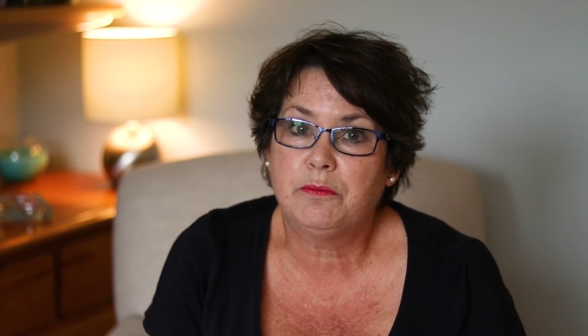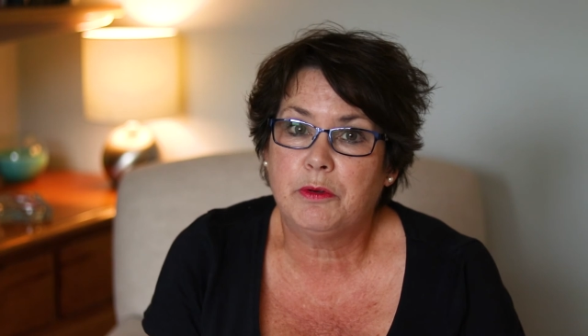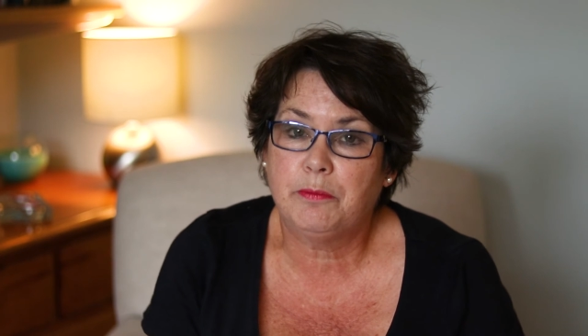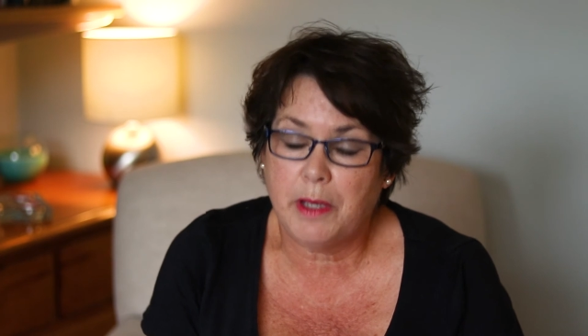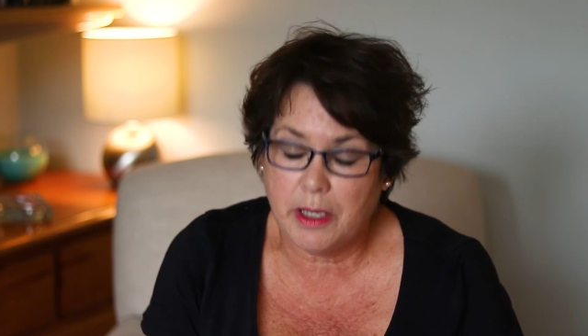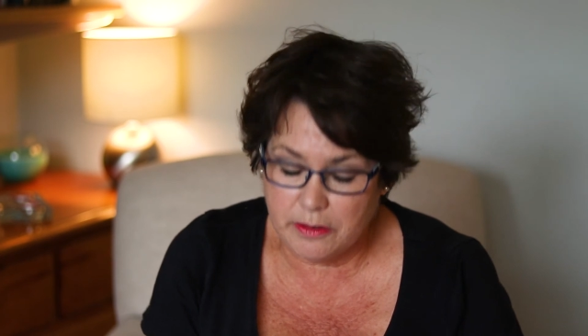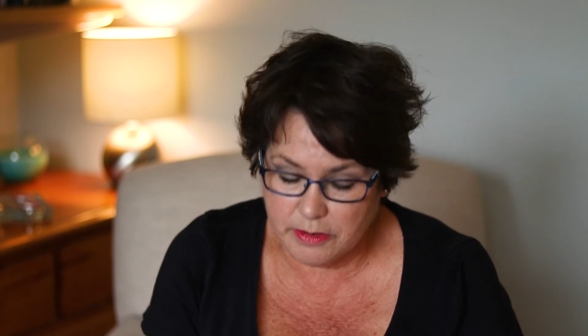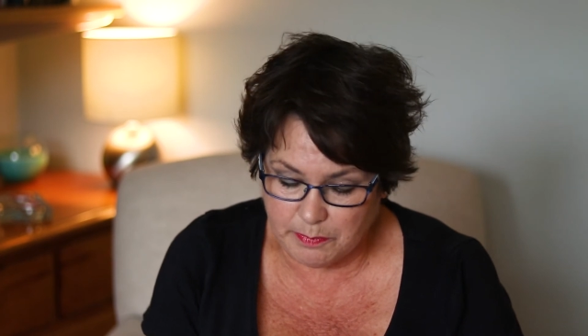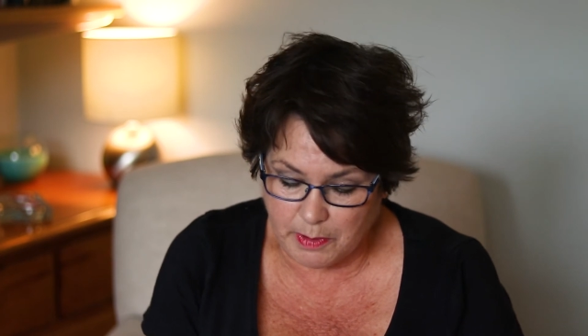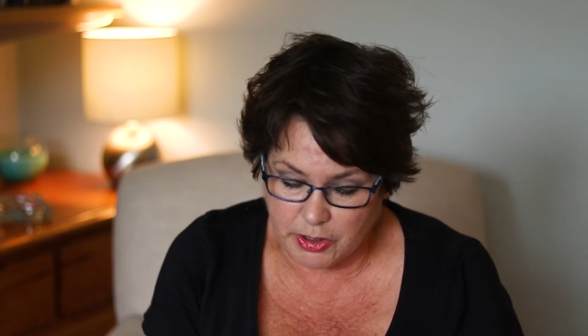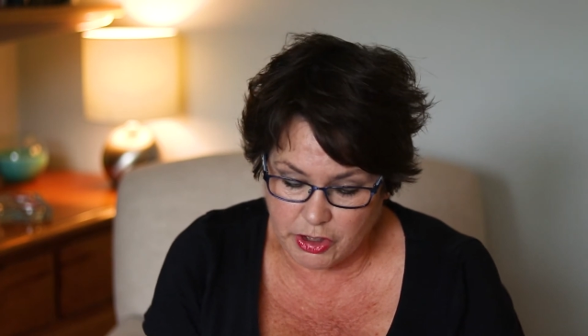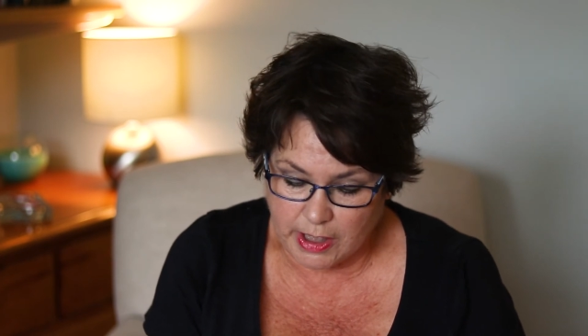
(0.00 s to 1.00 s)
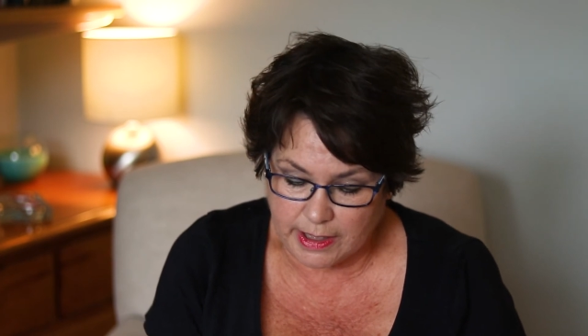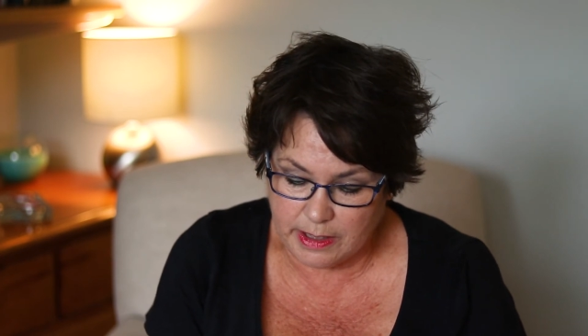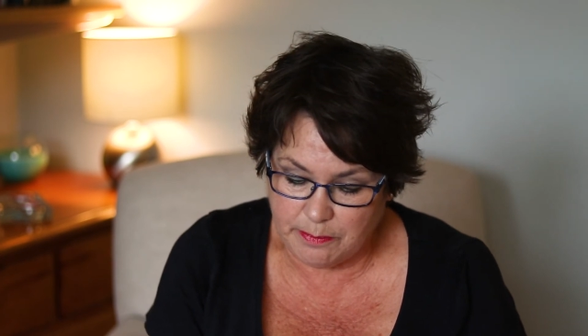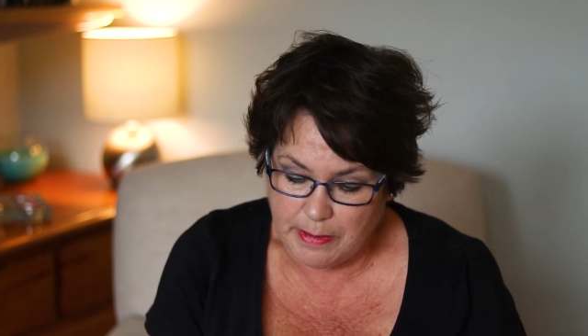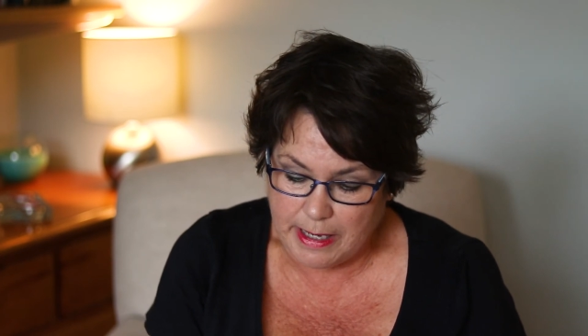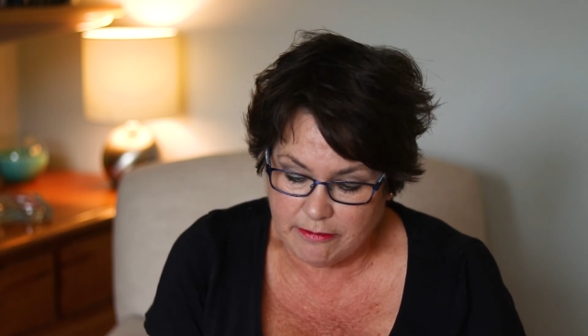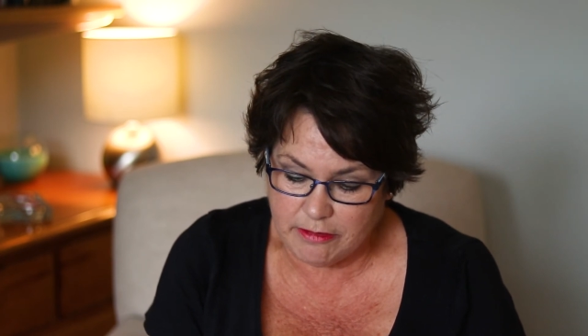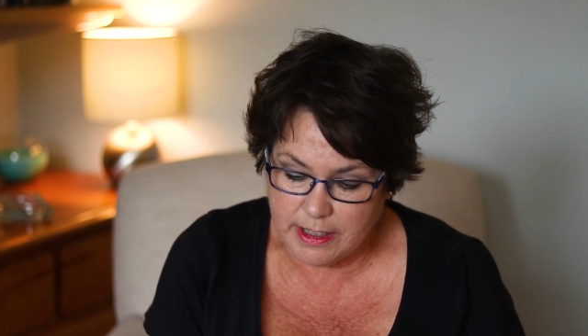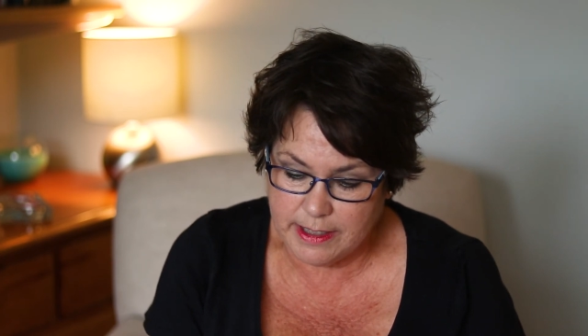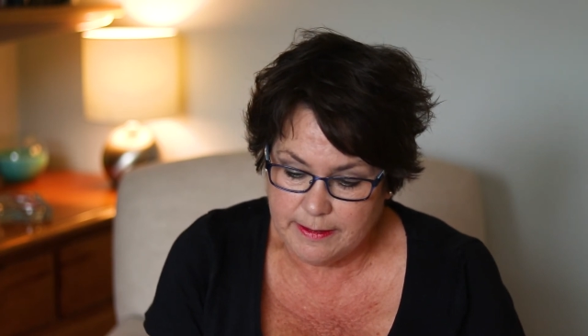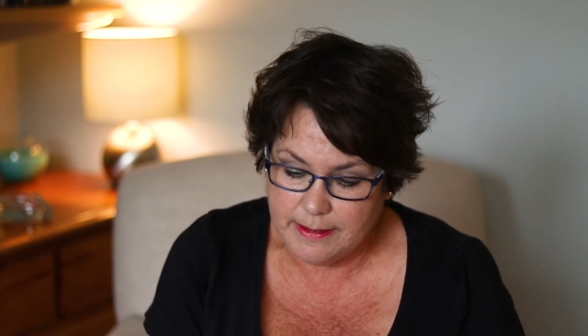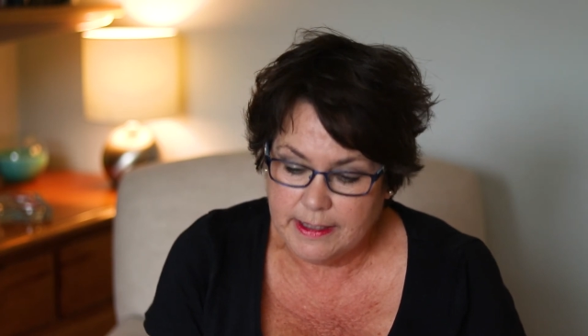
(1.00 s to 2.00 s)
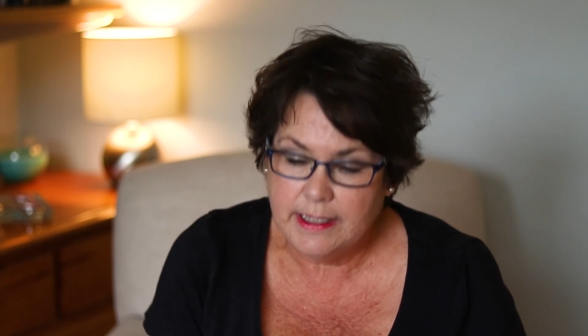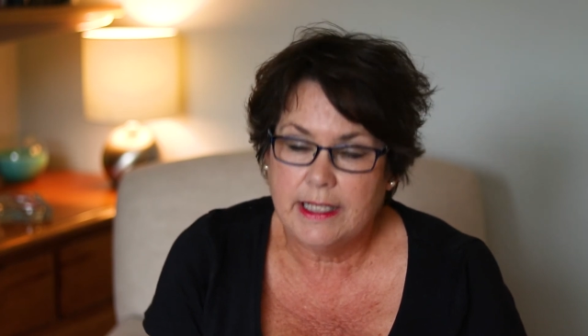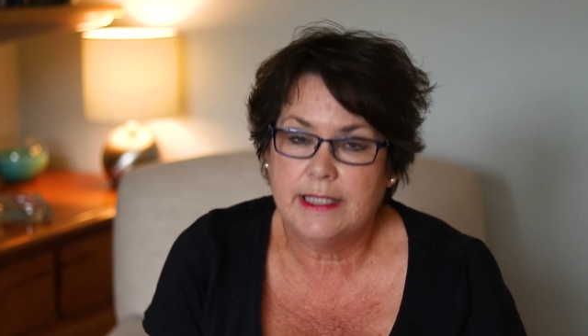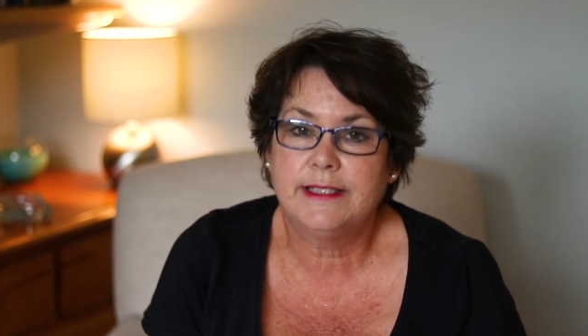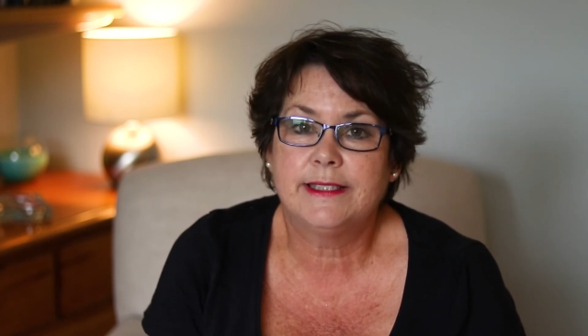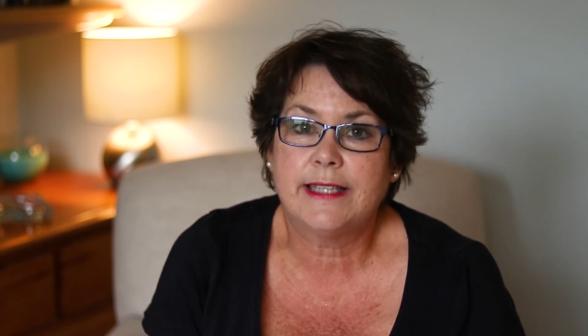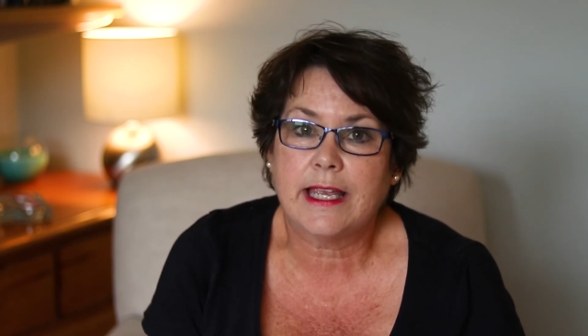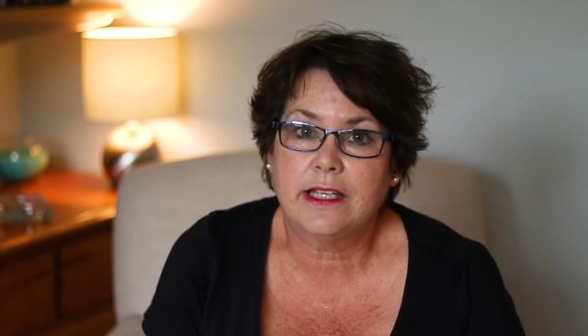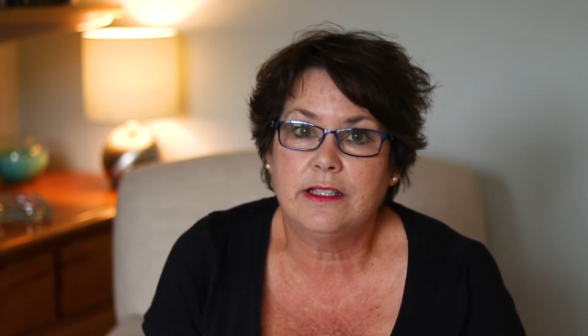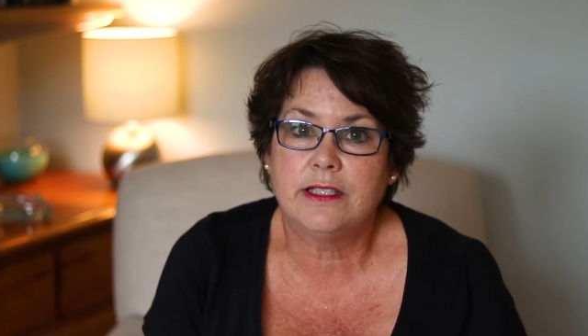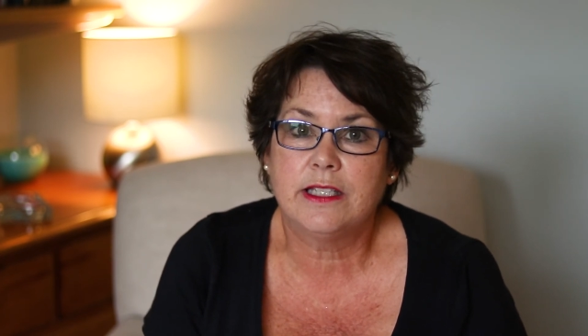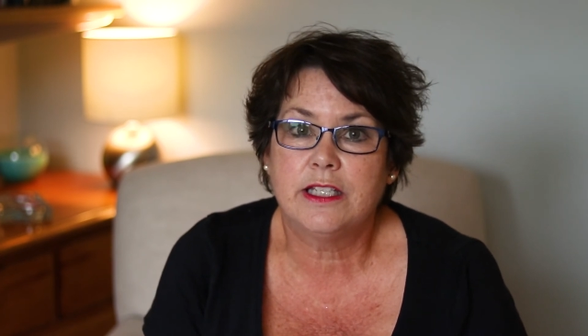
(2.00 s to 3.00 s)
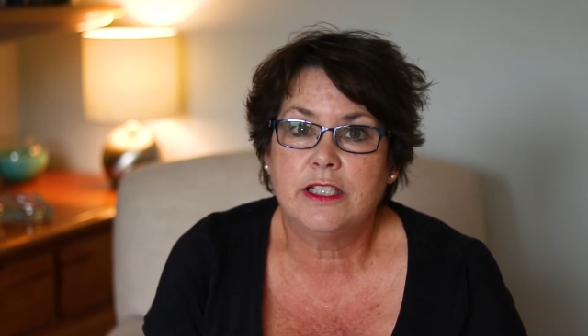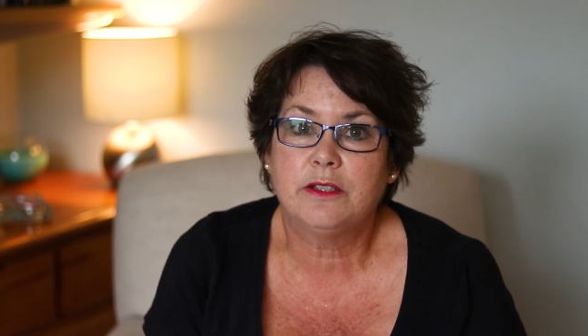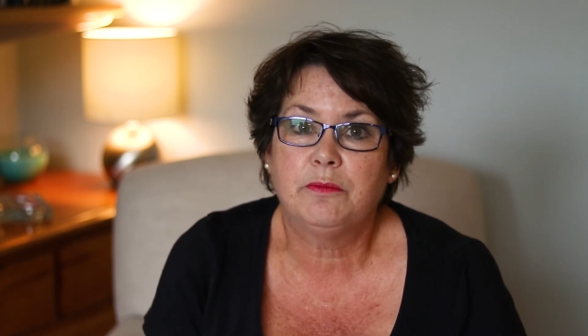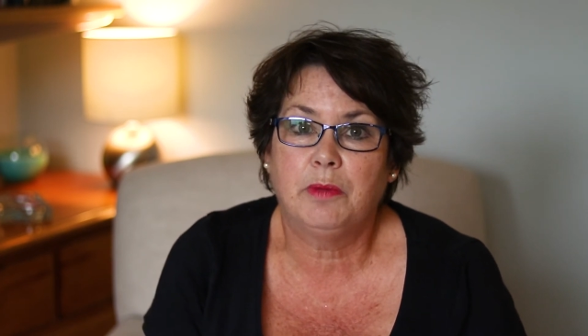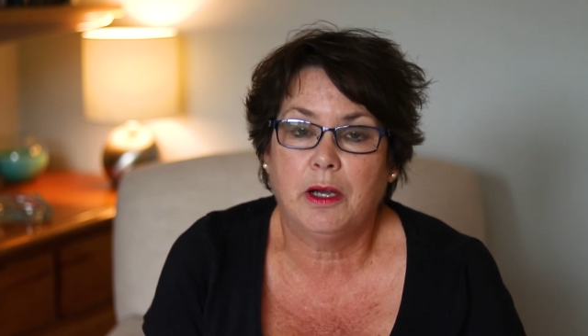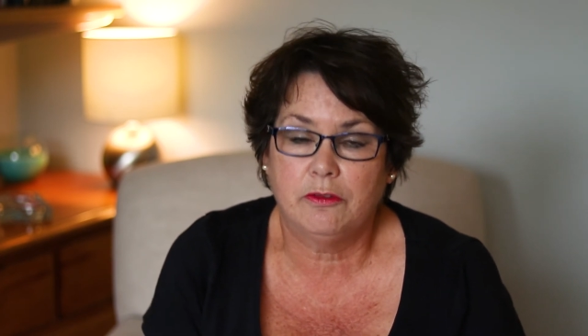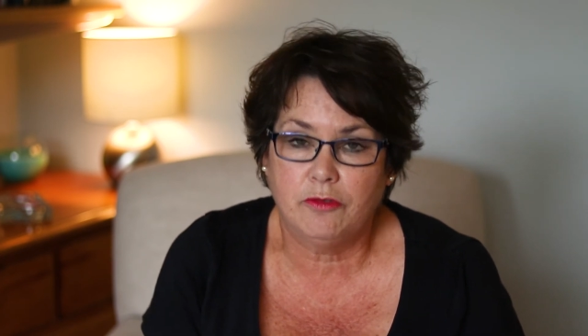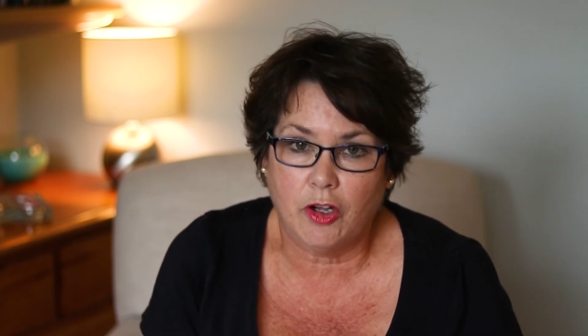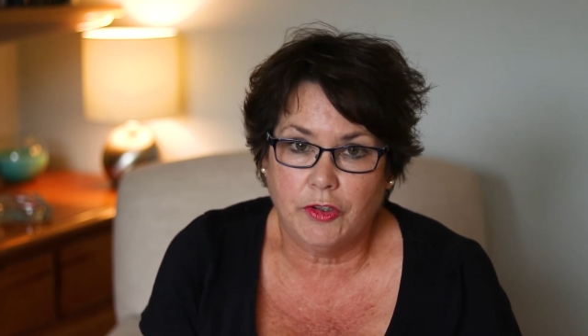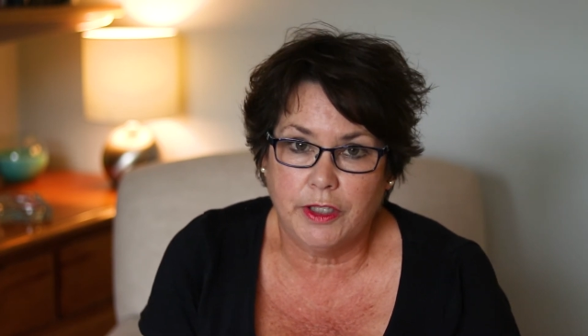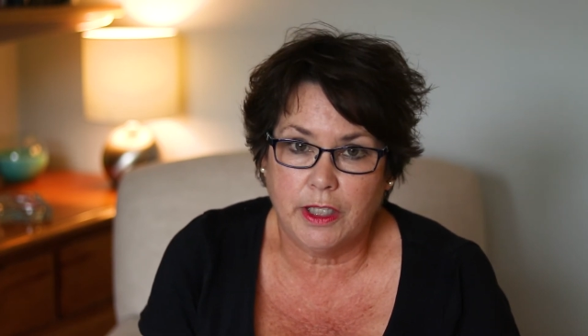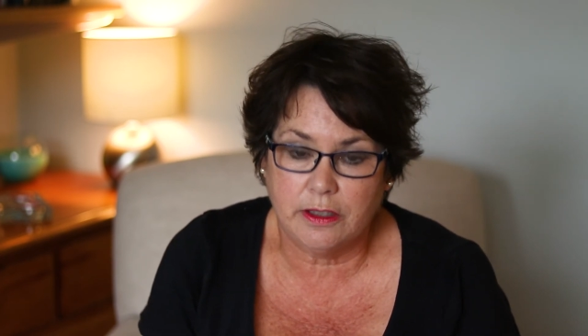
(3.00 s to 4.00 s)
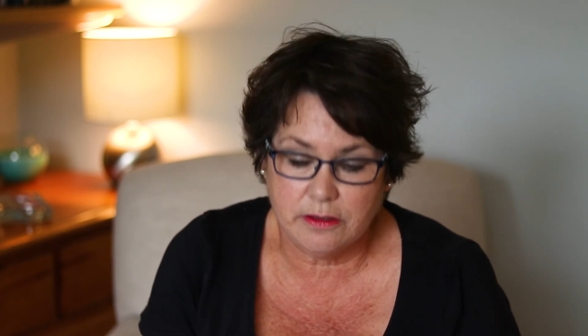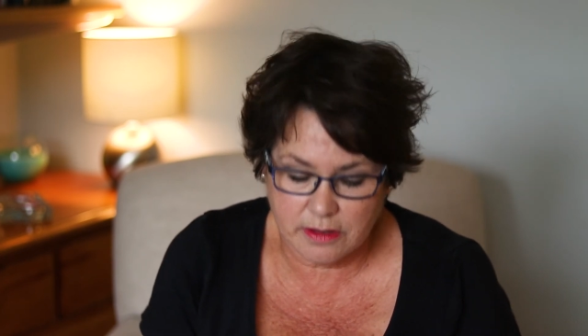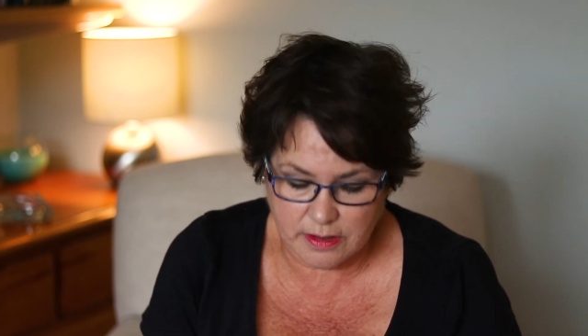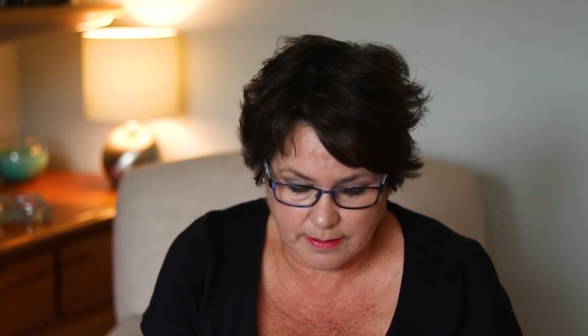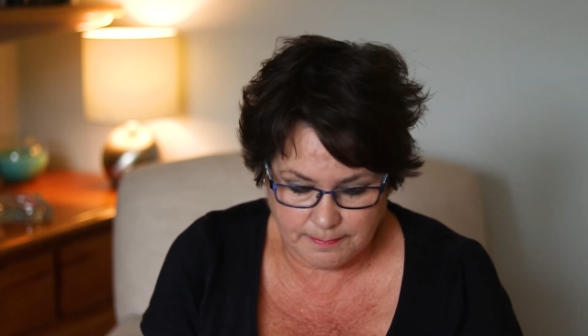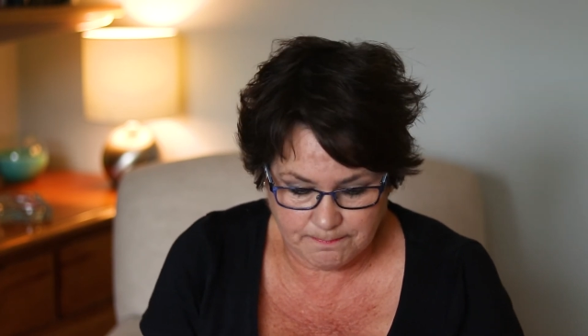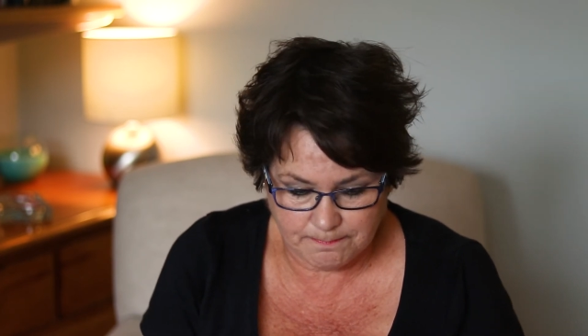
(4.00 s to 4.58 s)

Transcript: proposed by Jackie Perry and seconded by Ron Hunt.